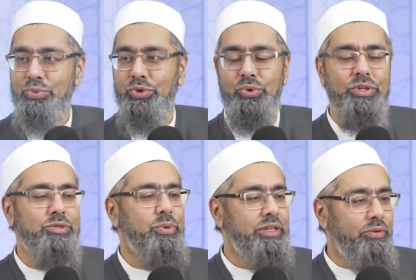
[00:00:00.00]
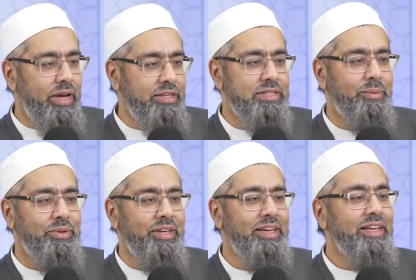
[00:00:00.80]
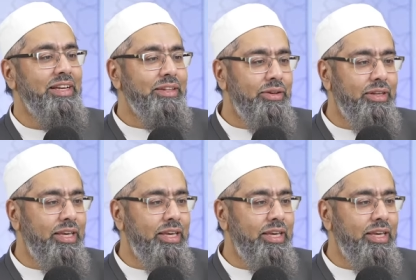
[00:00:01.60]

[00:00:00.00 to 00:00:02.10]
would do this. When they read something, they'd